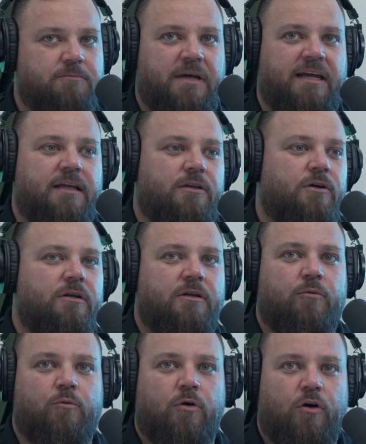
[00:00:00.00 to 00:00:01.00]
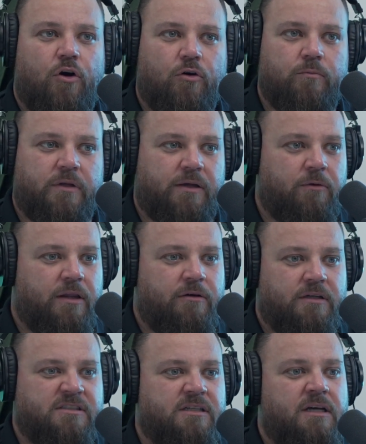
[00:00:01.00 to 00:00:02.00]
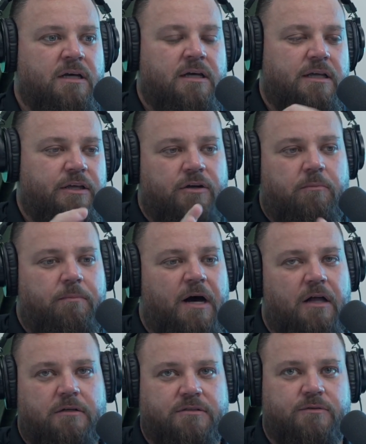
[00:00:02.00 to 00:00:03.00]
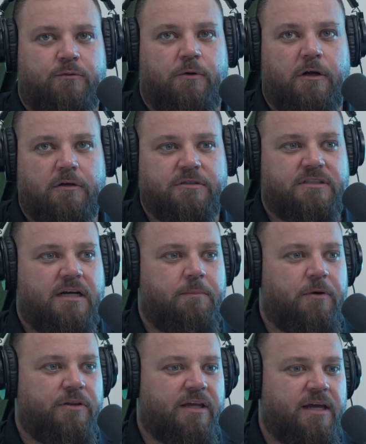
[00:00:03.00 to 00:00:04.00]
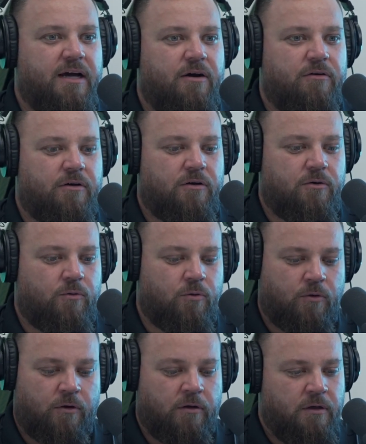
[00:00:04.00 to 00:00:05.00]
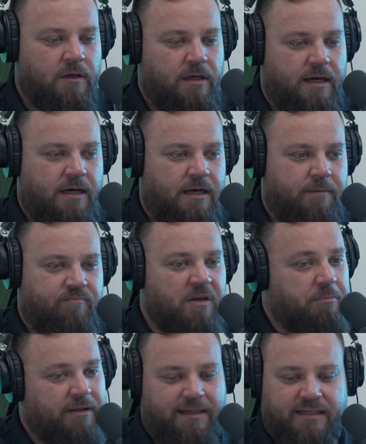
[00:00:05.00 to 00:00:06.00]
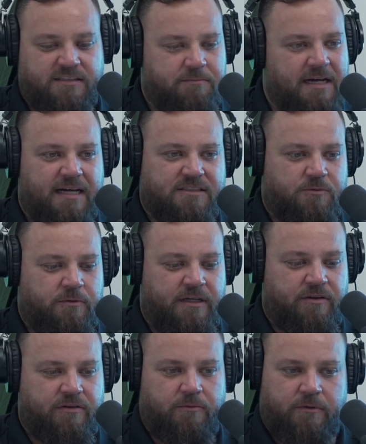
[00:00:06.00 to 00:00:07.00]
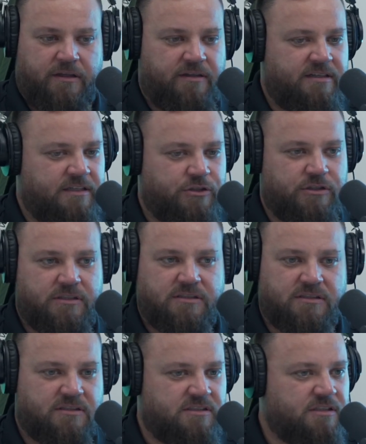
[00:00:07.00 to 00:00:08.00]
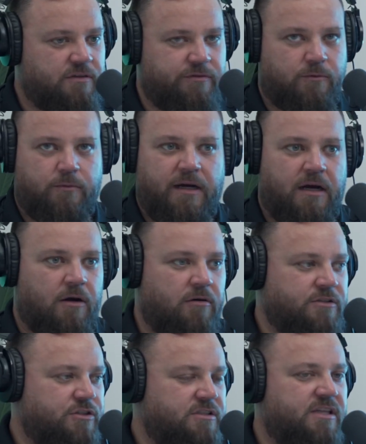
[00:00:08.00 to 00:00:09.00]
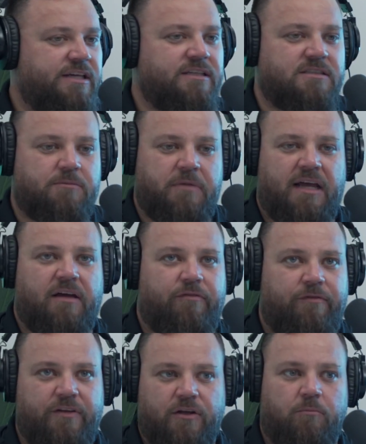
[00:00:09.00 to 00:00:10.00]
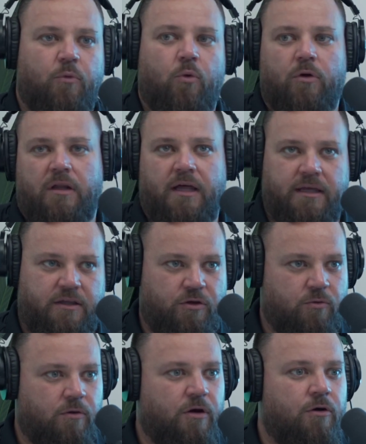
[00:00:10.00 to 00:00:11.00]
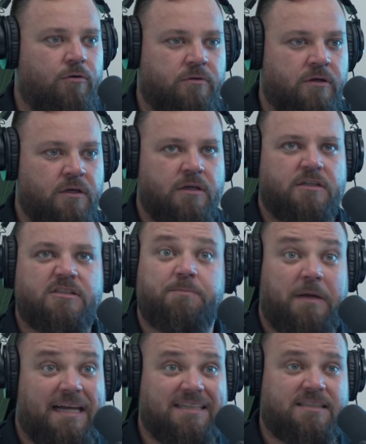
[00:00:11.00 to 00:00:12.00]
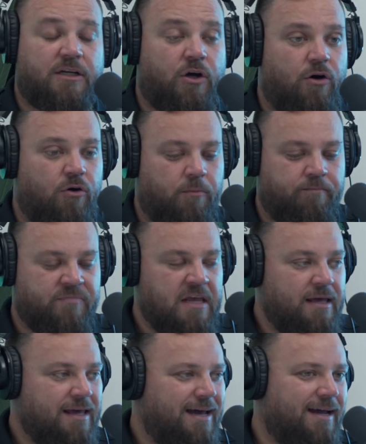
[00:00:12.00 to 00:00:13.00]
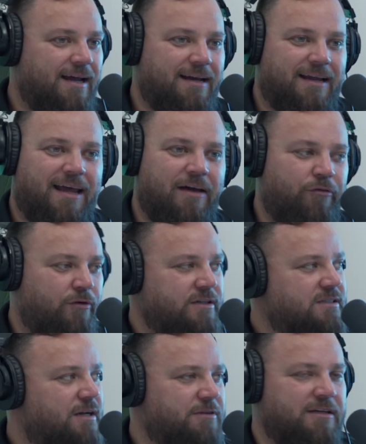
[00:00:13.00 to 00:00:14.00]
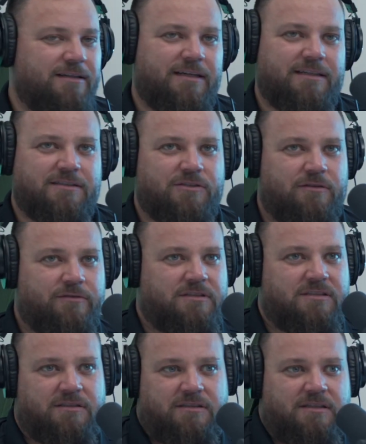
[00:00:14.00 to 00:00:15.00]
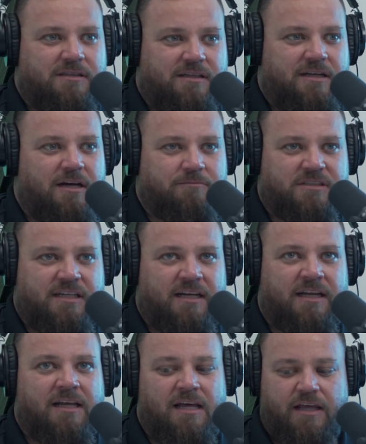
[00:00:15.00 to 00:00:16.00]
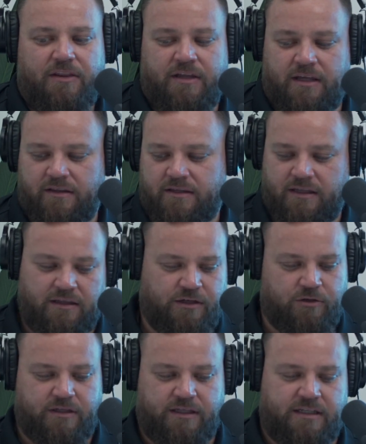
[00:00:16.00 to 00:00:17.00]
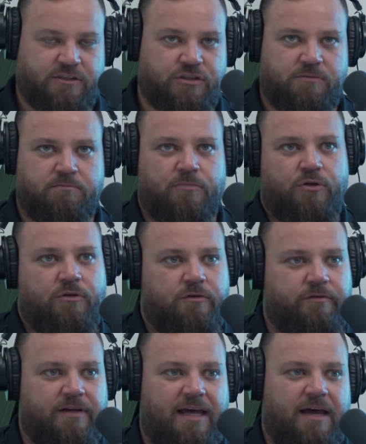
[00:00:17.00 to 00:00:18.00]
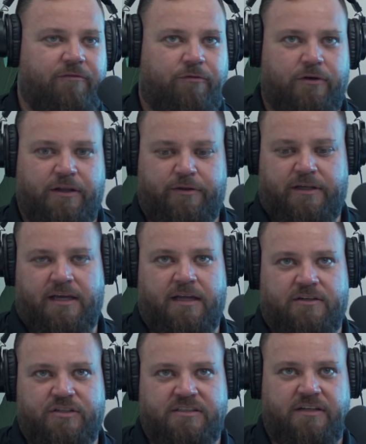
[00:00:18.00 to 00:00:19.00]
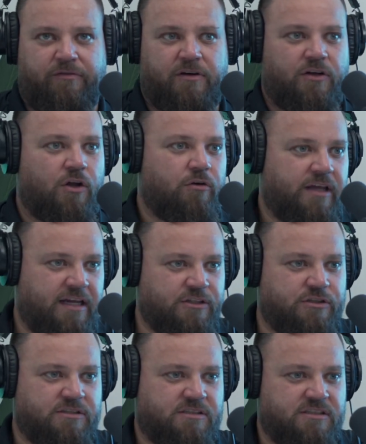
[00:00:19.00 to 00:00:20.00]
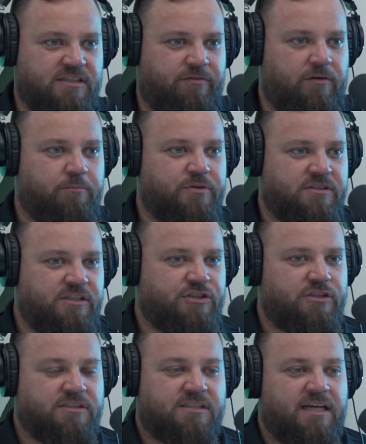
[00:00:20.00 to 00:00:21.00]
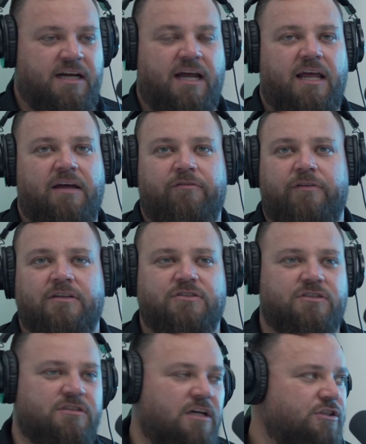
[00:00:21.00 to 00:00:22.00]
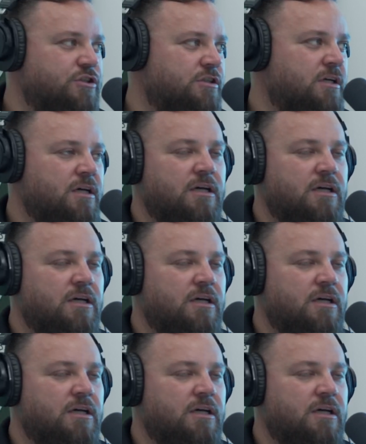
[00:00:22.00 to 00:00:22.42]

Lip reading: that make it look a little more homely, whether it's, bottles of water set up on the counter, or placemats with dishes and silverware, just things that make it feel more like your own space at home. And every time the cleaning service comes in, they just move everything to different locations and different positions. And I have such